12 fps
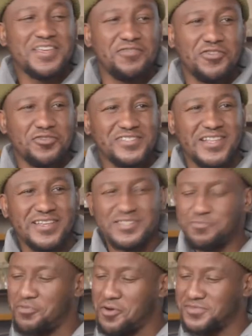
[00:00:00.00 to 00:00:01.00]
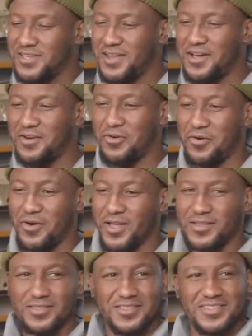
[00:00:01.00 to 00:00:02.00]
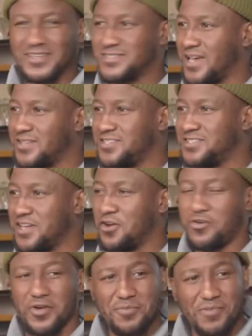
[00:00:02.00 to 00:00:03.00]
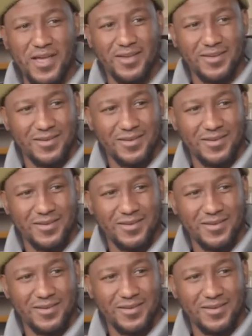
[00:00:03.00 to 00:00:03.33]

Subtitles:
even those lazy props that are right. going, but the tighties that are going back.